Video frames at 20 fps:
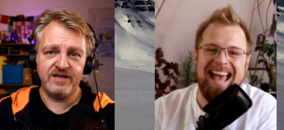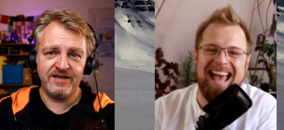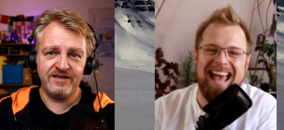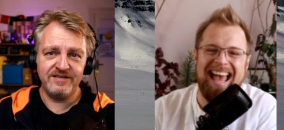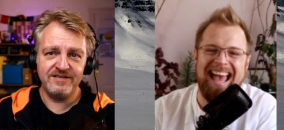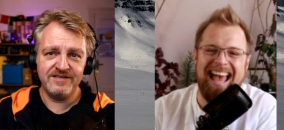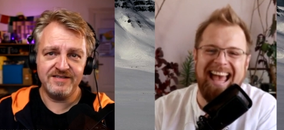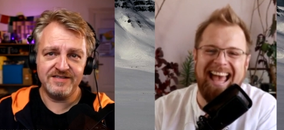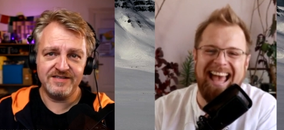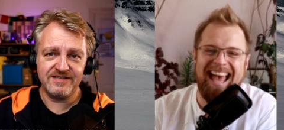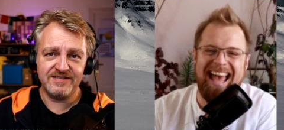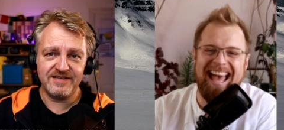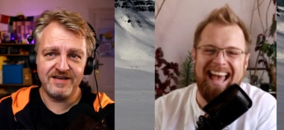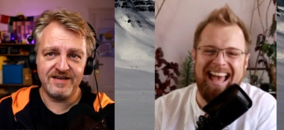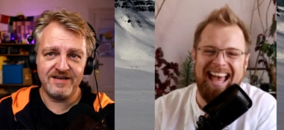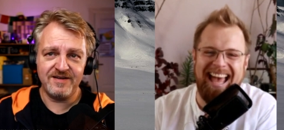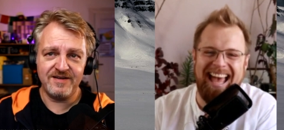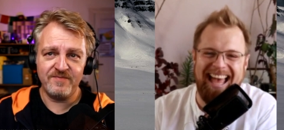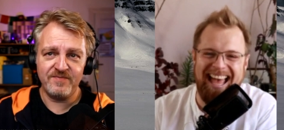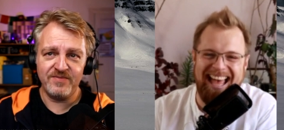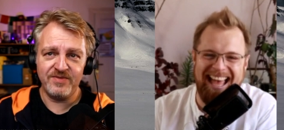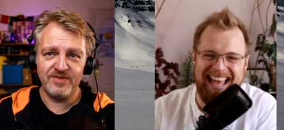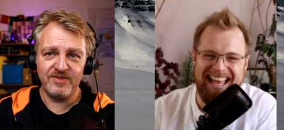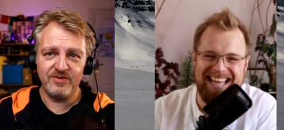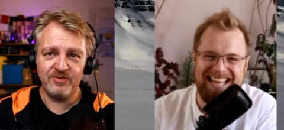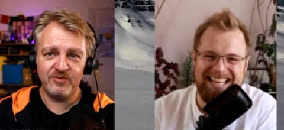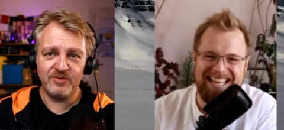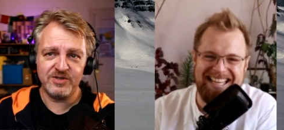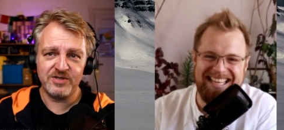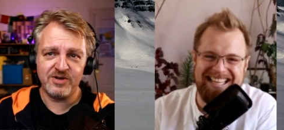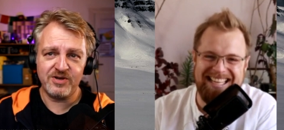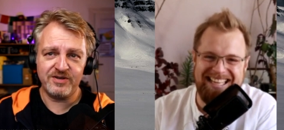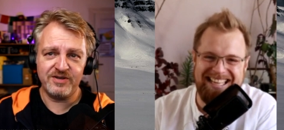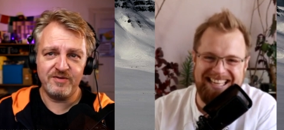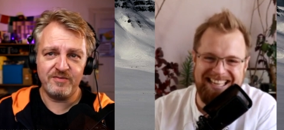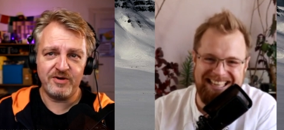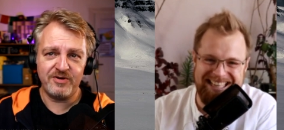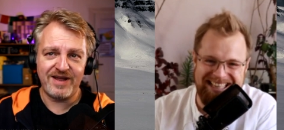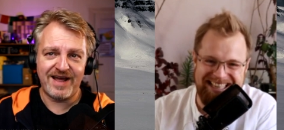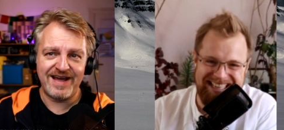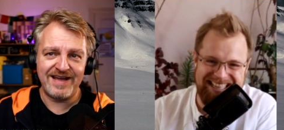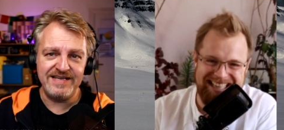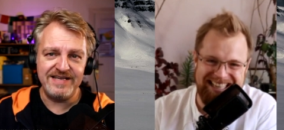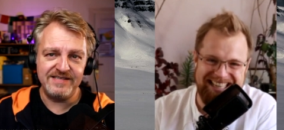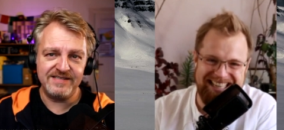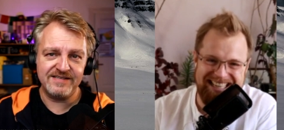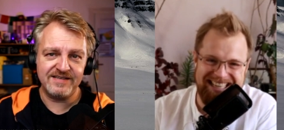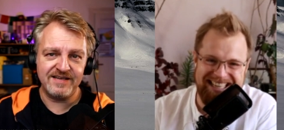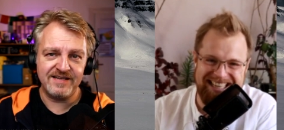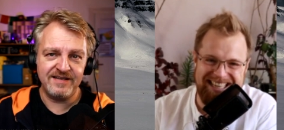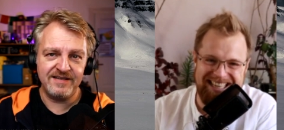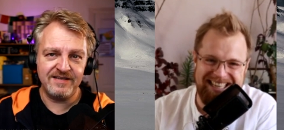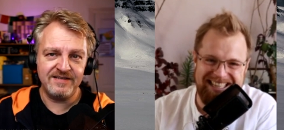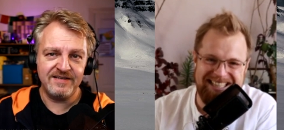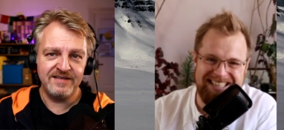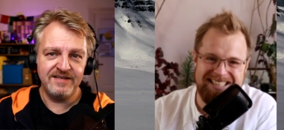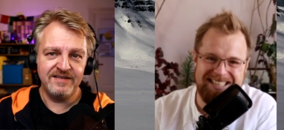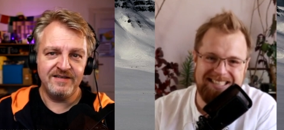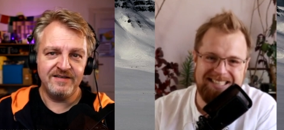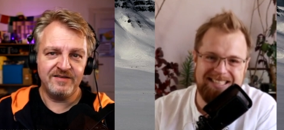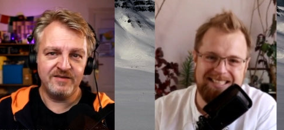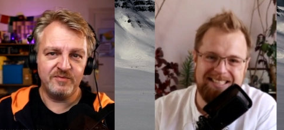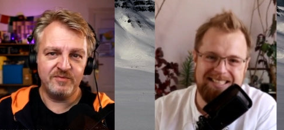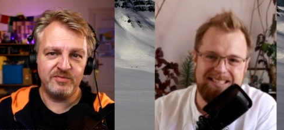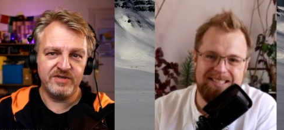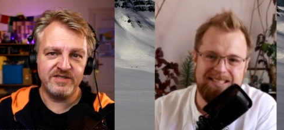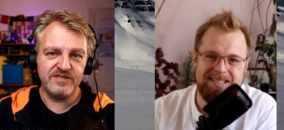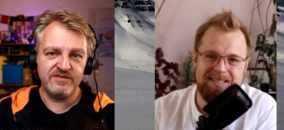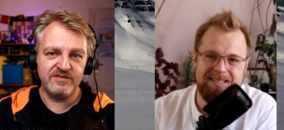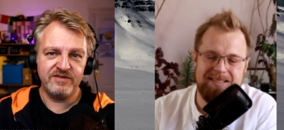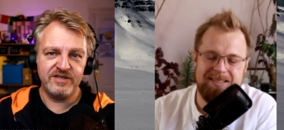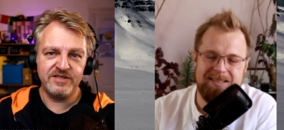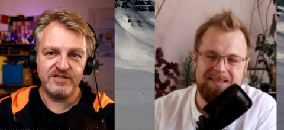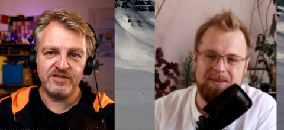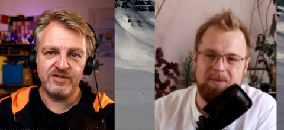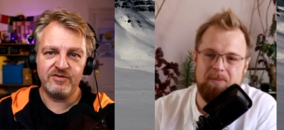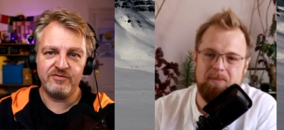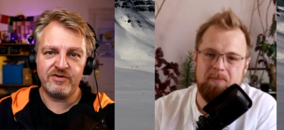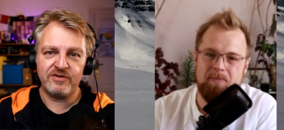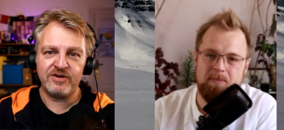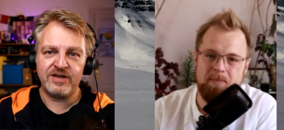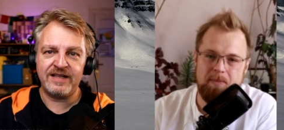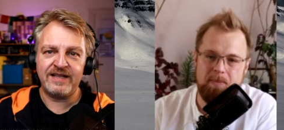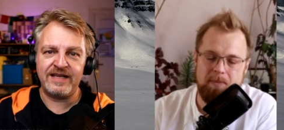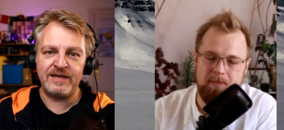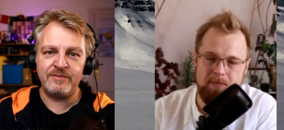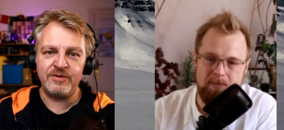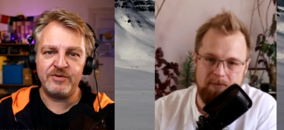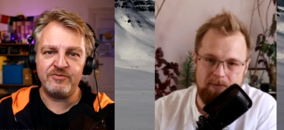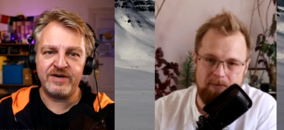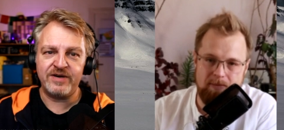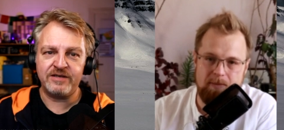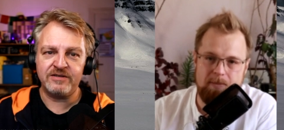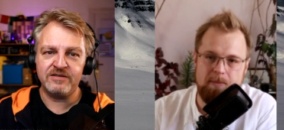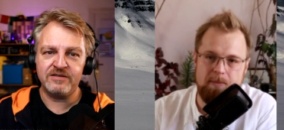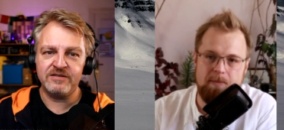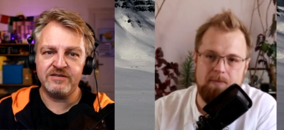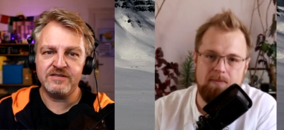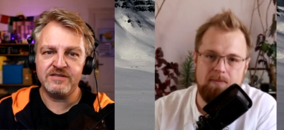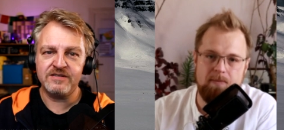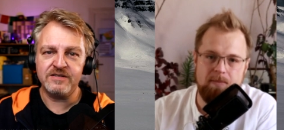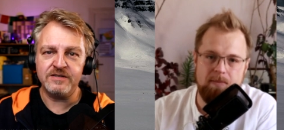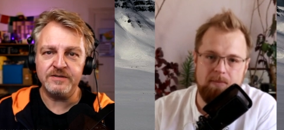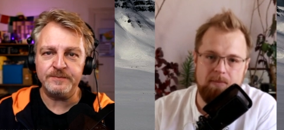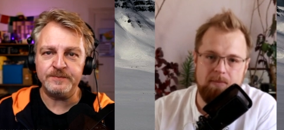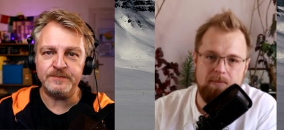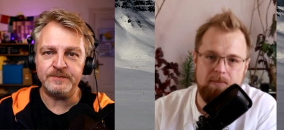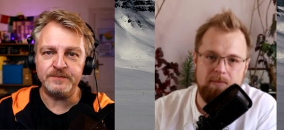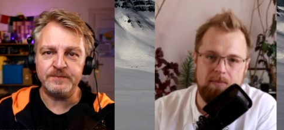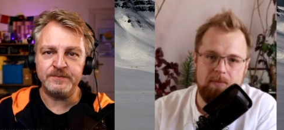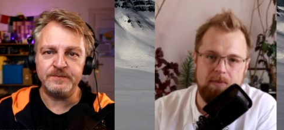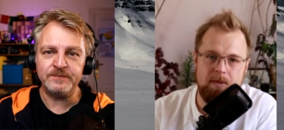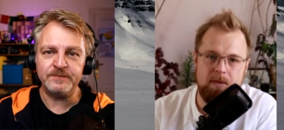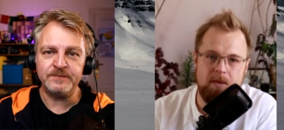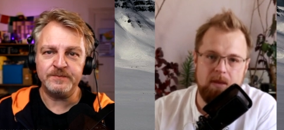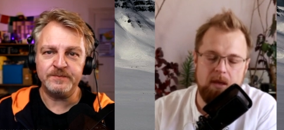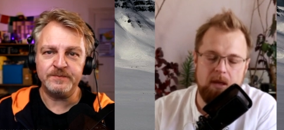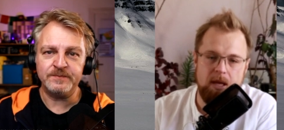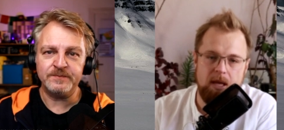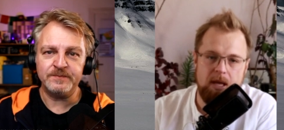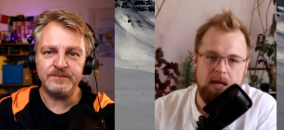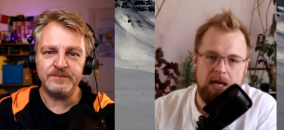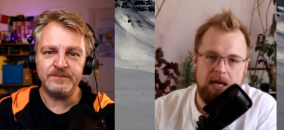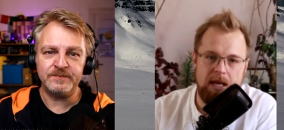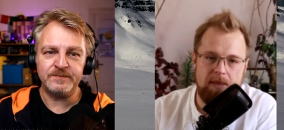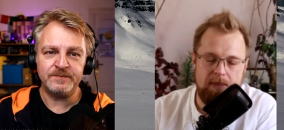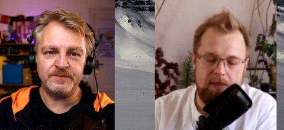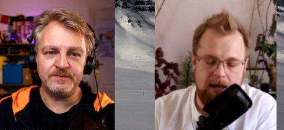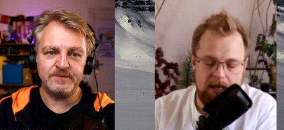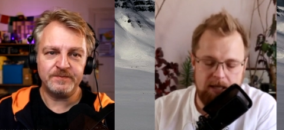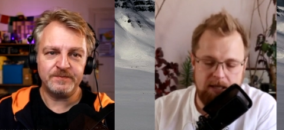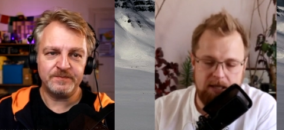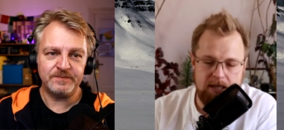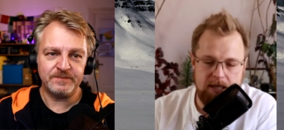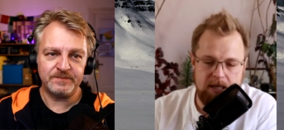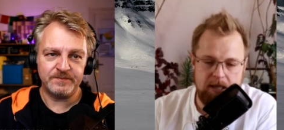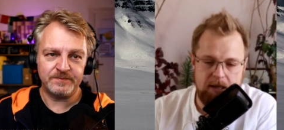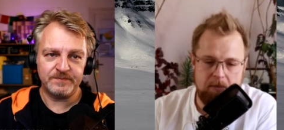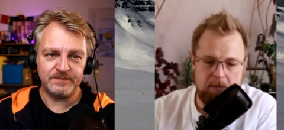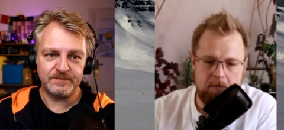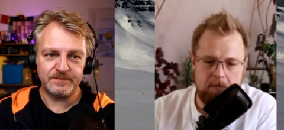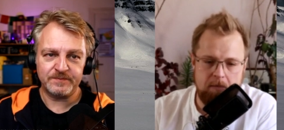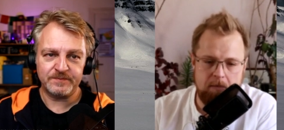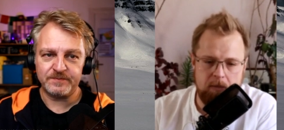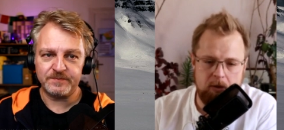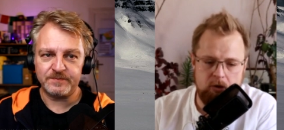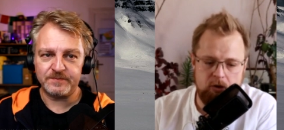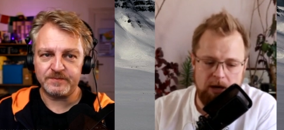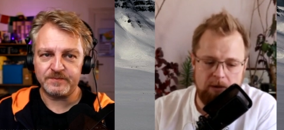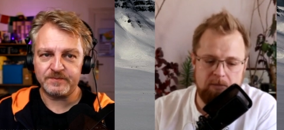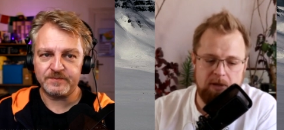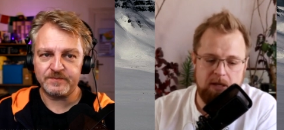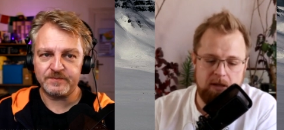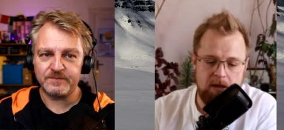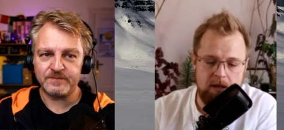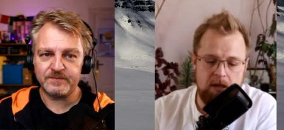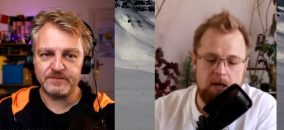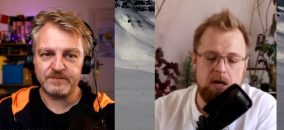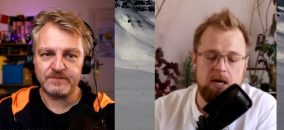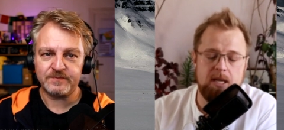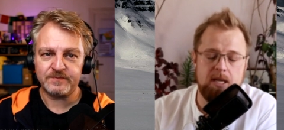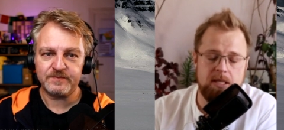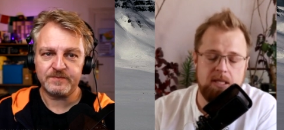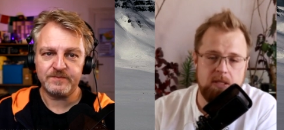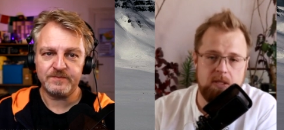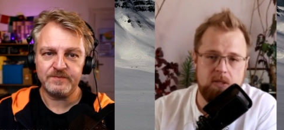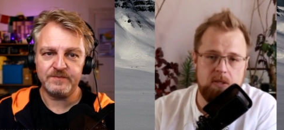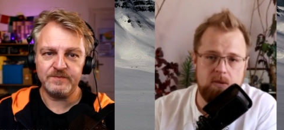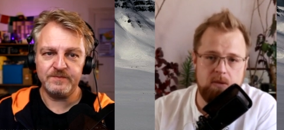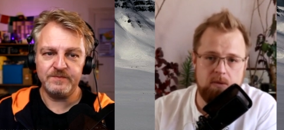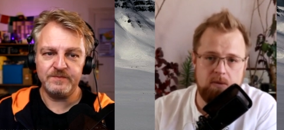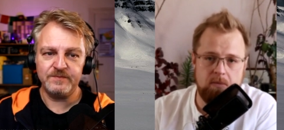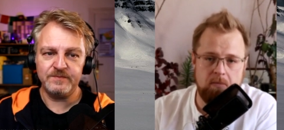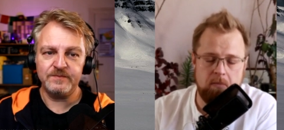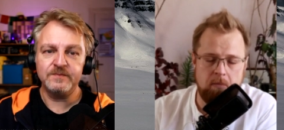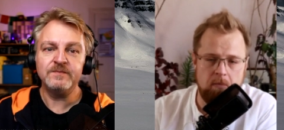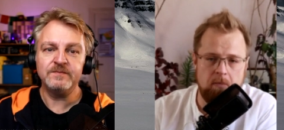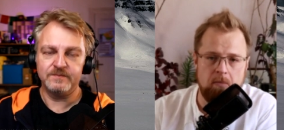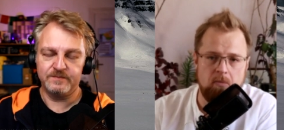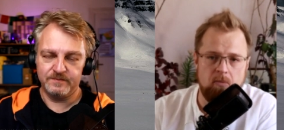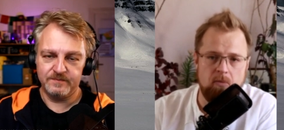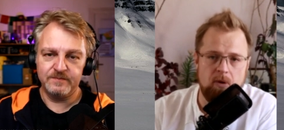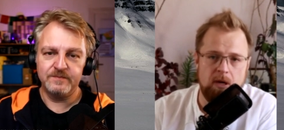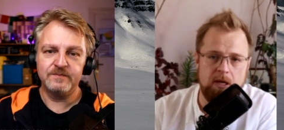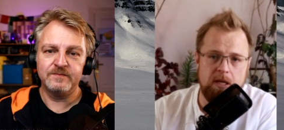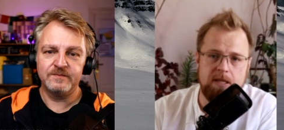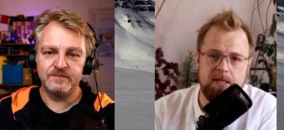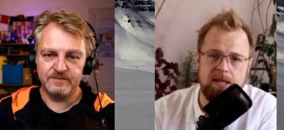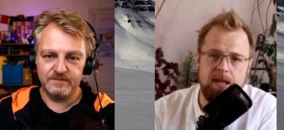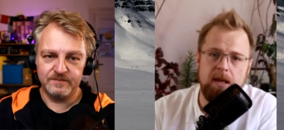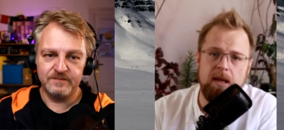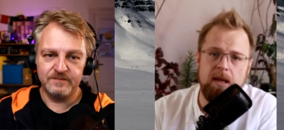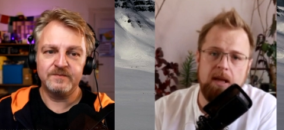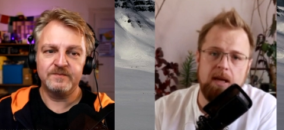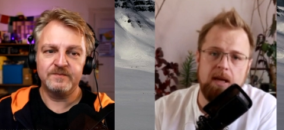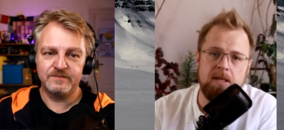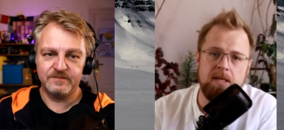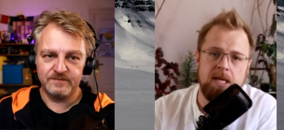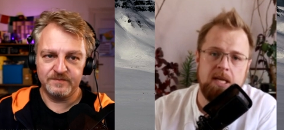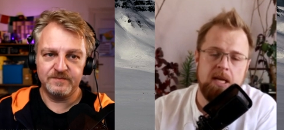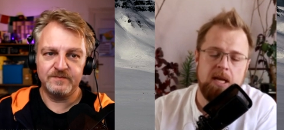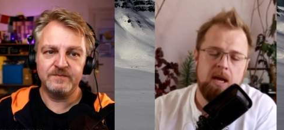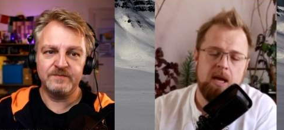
Speaker 1: islands. Um, we're talking about ice and the preservation of our
Speaker 2: climate records. And that's trapped in the ice, as you rightly say. And